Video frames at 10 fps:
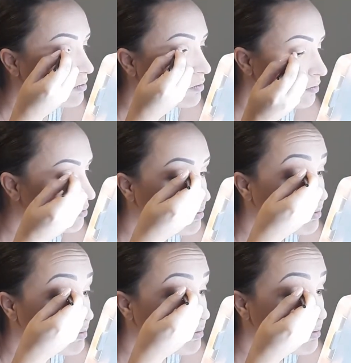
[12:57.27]
I'm not a
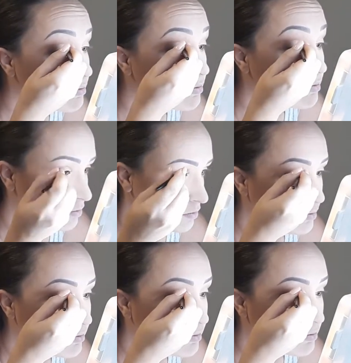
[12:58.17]
makeup artist,
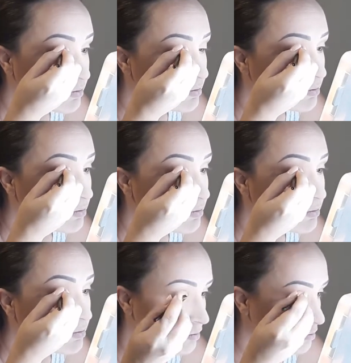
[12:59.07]
but I
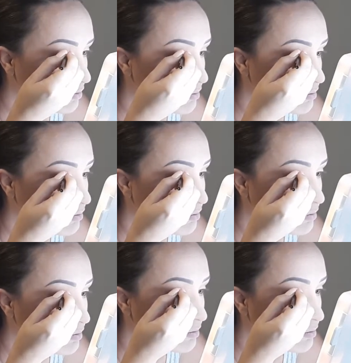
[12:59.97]
basically start